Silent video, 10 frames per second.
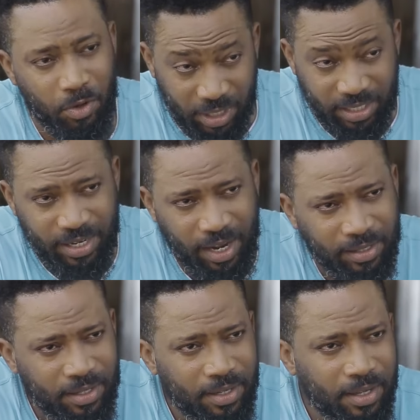You
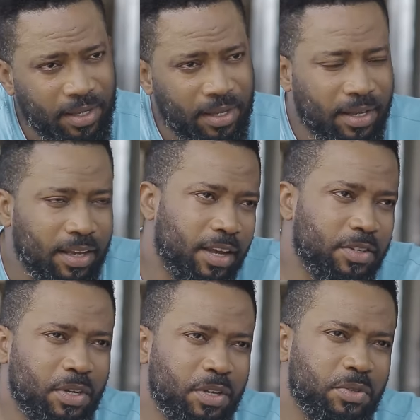understand?
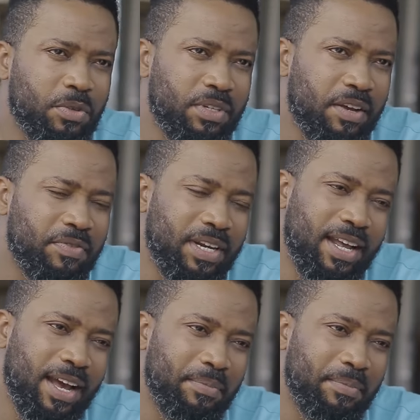So it will definitely